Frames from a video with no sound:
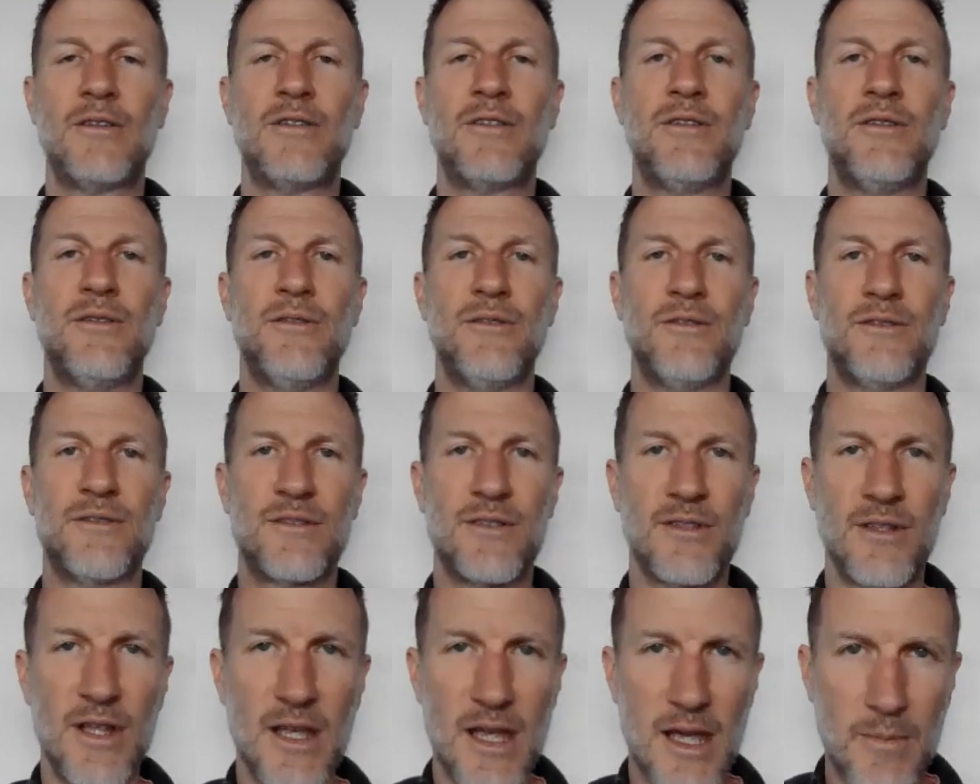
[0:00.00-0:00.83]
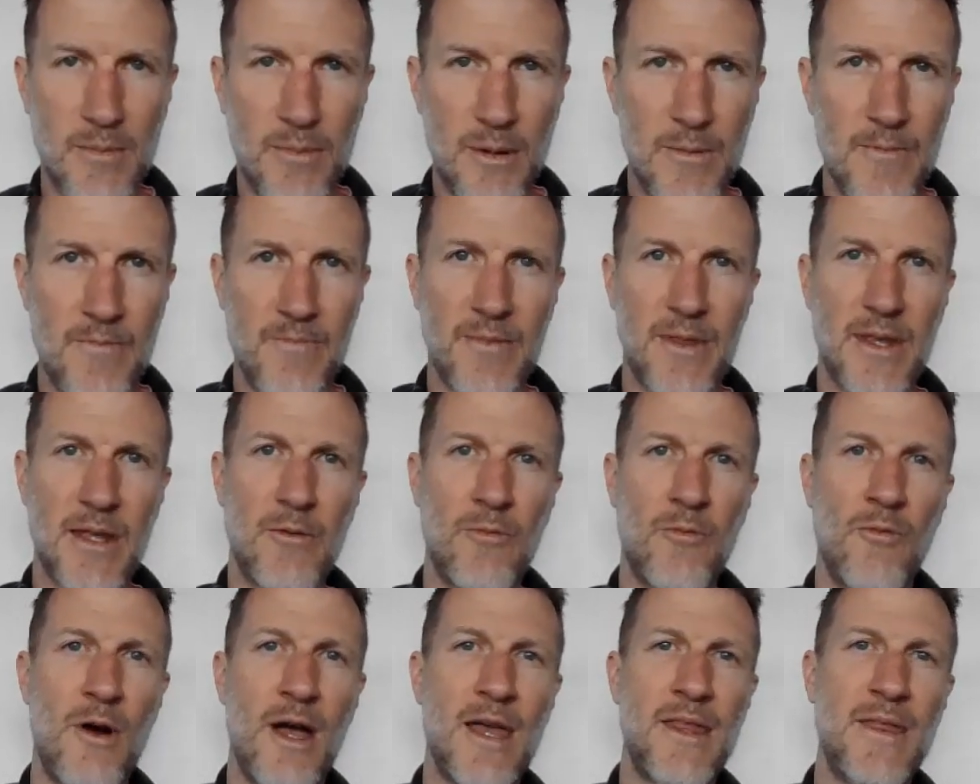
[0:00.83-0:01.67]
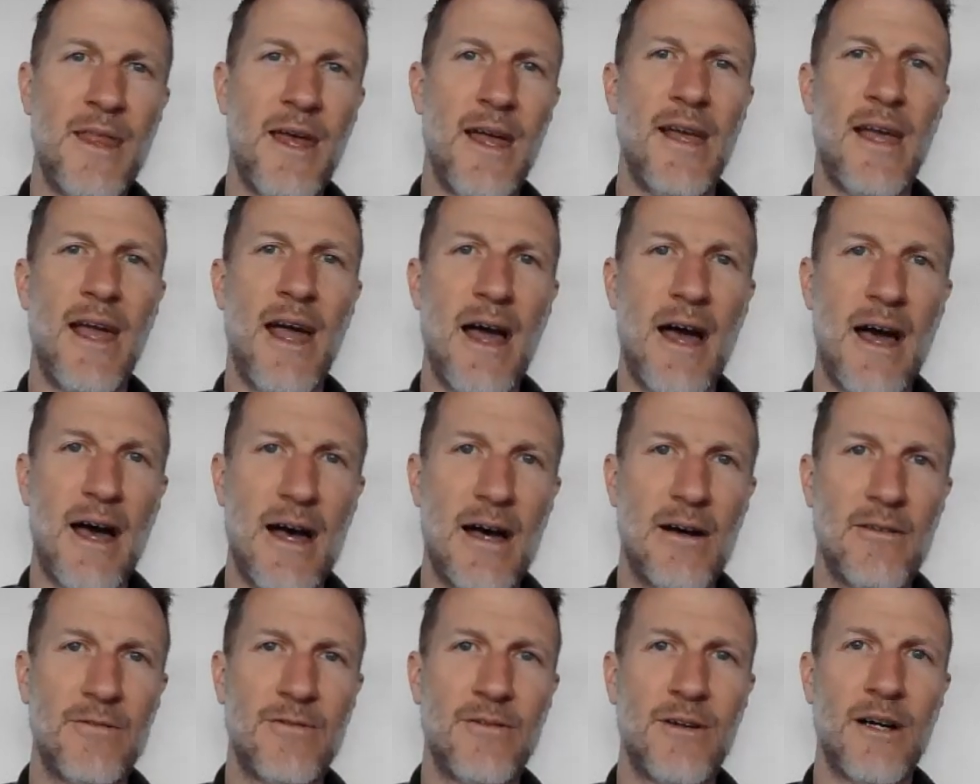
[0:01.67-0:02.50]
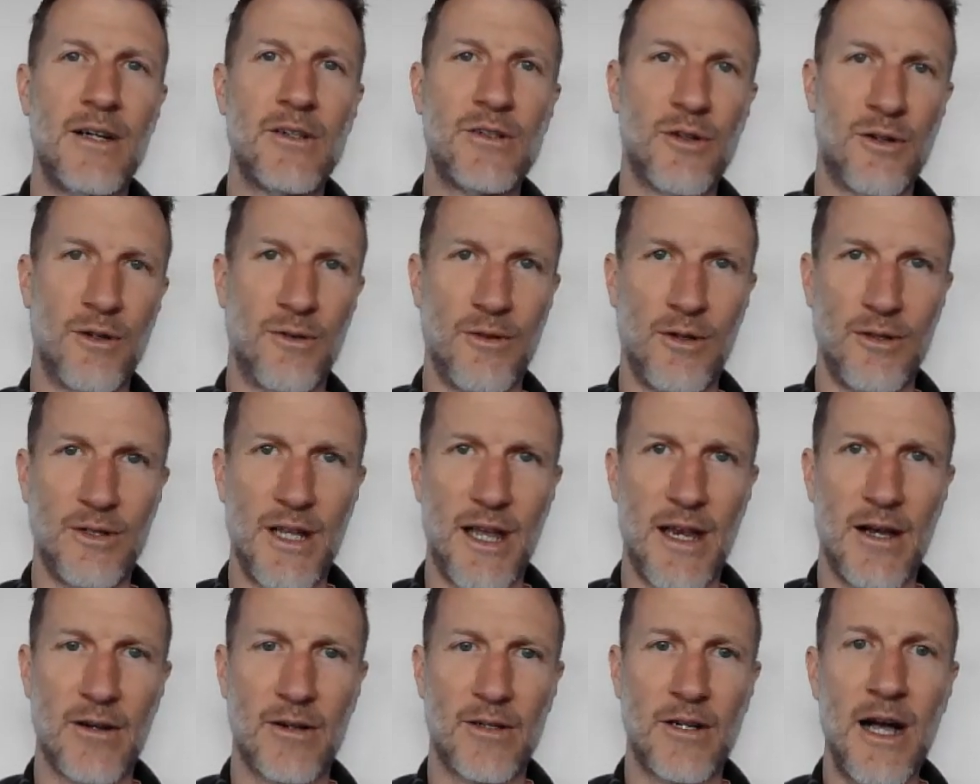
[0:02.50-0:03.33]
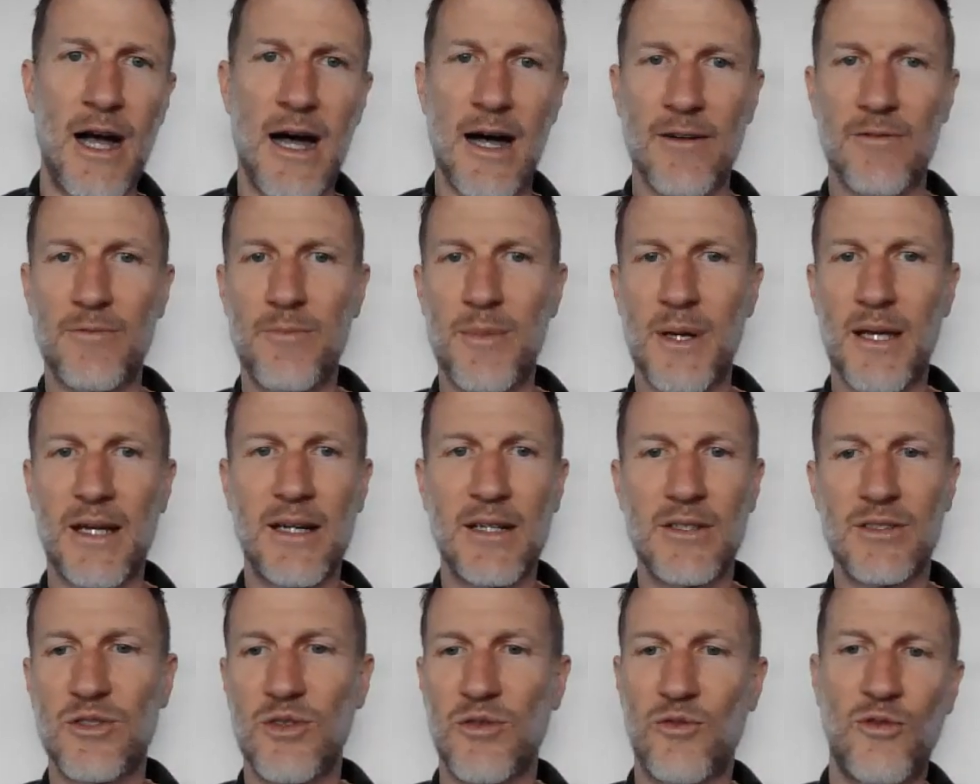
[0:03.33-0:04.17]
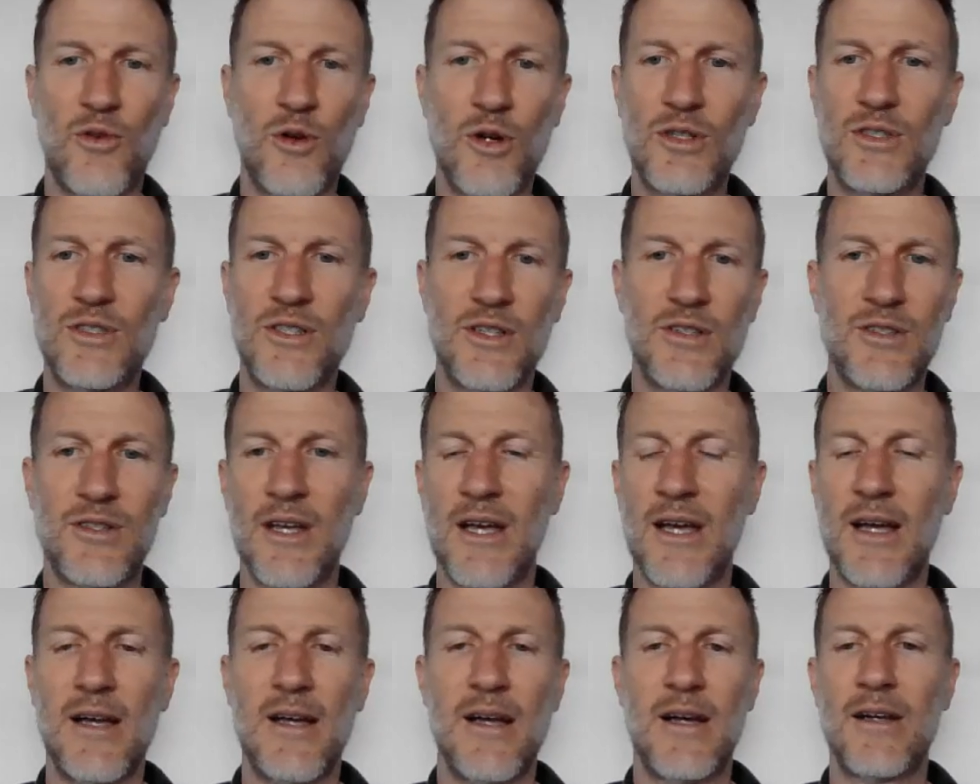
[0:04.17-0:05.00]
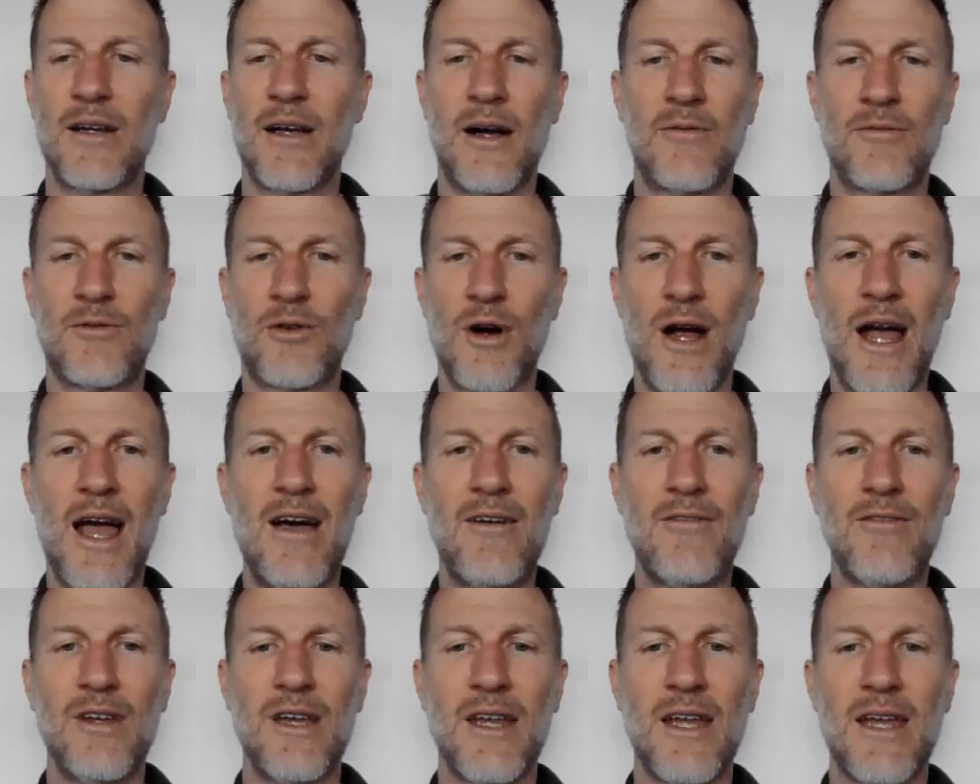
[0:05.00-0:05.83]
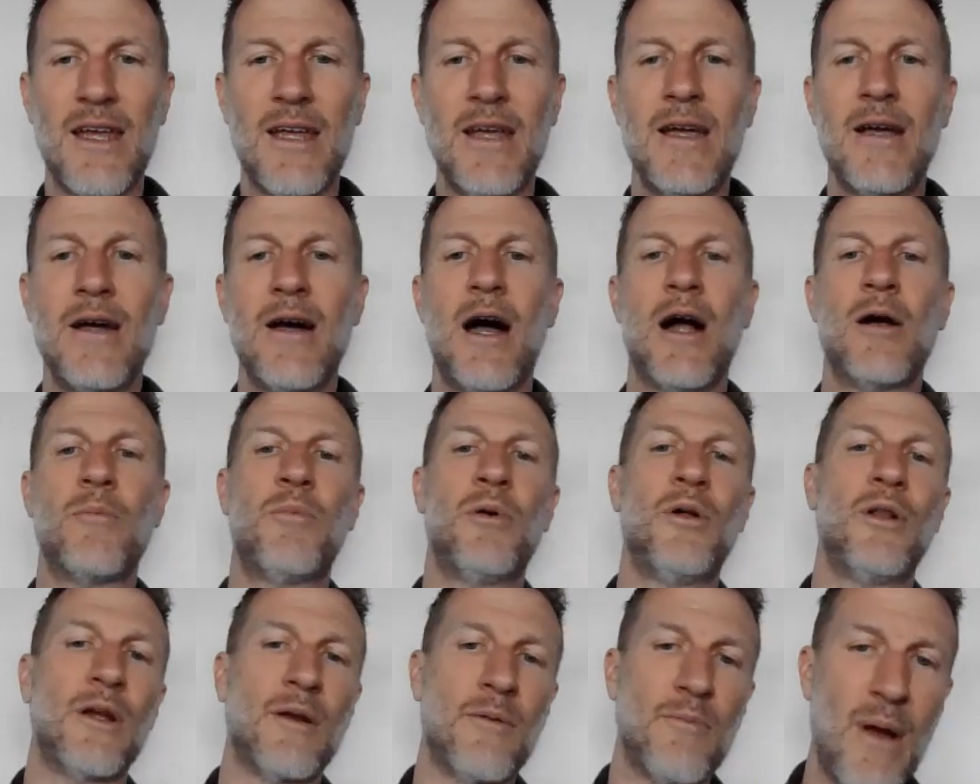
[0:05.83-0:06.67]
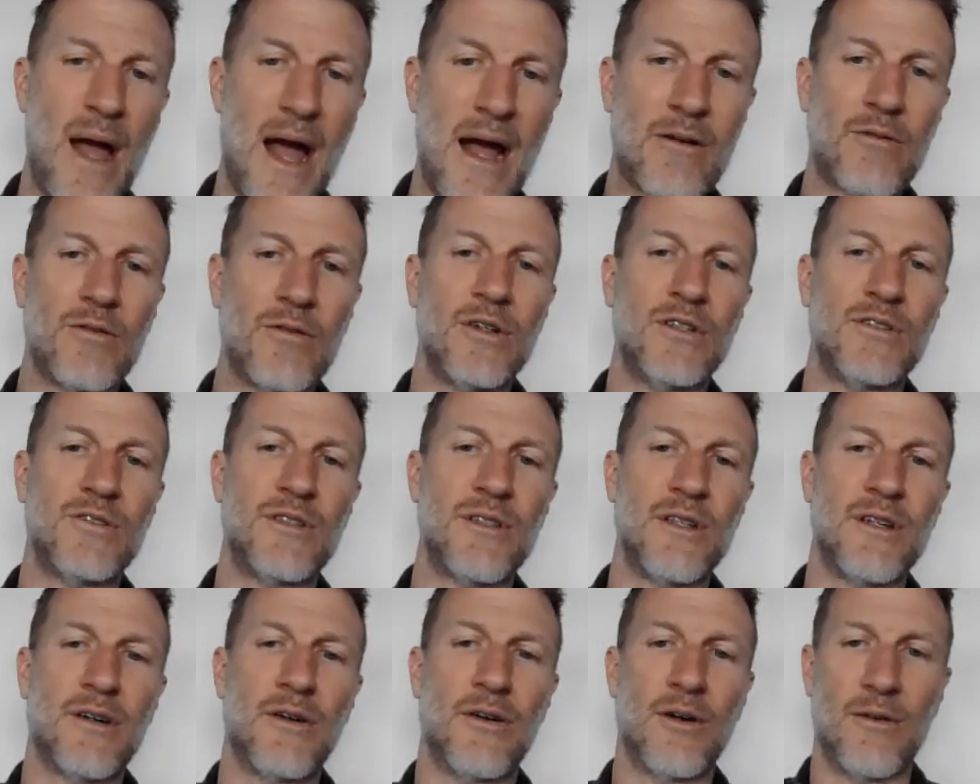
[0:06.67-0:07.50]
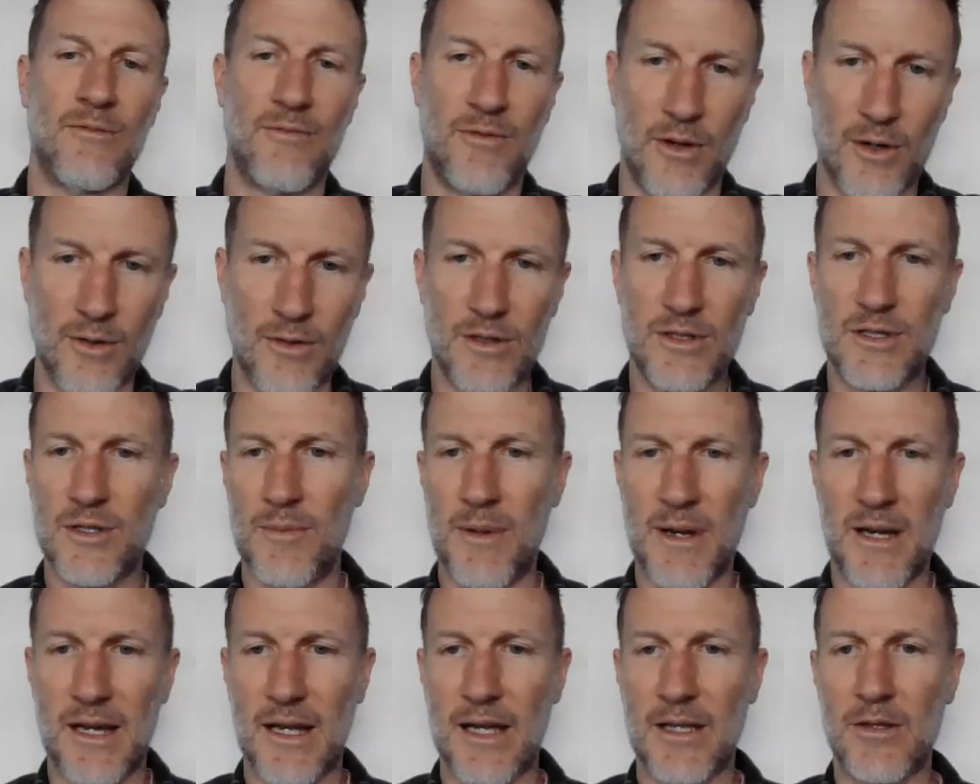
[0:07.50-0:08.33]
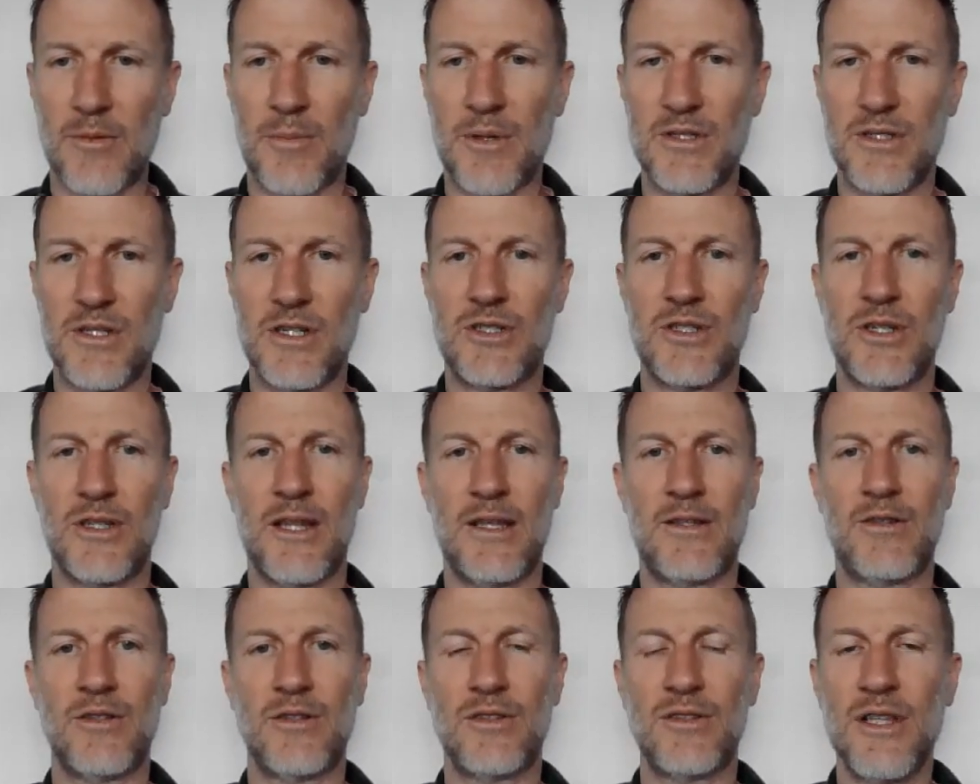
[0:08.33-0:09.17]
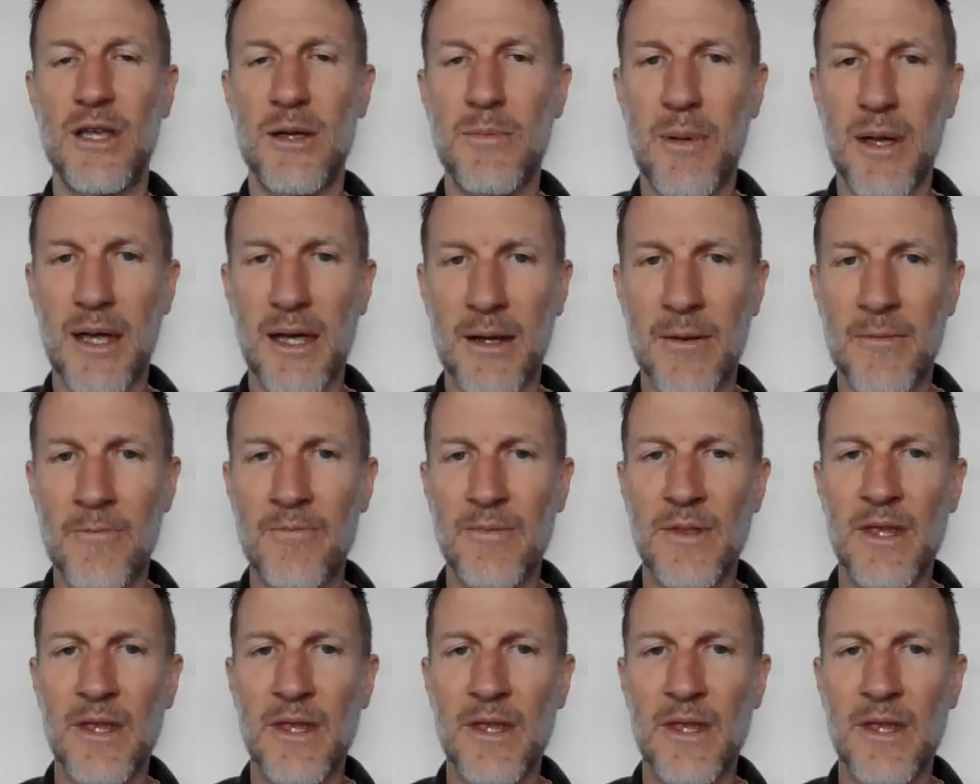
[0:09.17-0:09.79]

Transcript: to sleep when they have a torn rotator cuff, because the forces of gravity are pulling backwards or forwards depending on the position that they're sleeping,